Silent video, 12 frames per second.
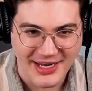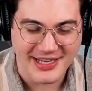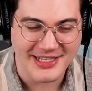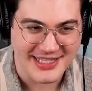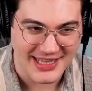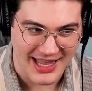it
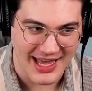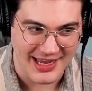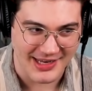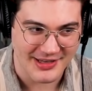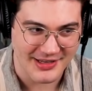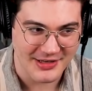is
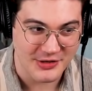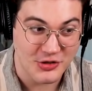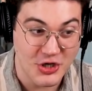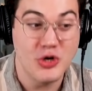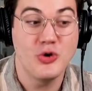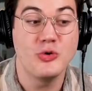like
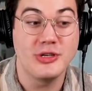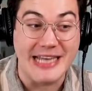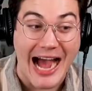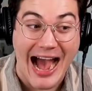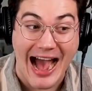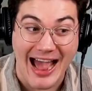to
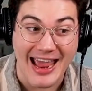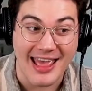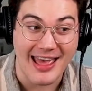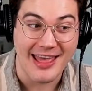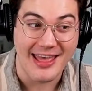die.